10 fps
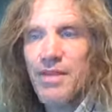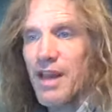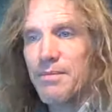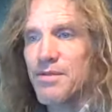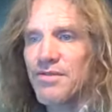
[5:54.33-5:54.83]

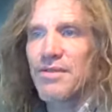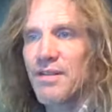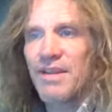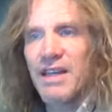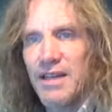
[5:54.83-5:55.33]
animals
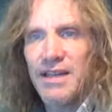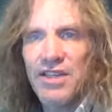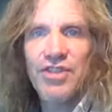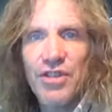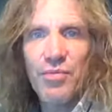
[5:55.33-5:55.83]
living in
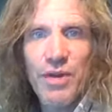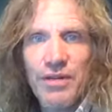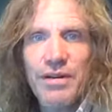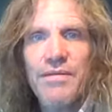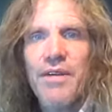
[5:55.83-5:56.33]
niche,
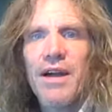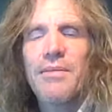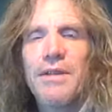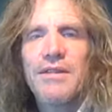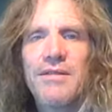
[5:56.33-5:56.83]
weird
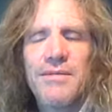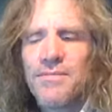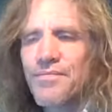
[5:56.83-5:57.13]
environments,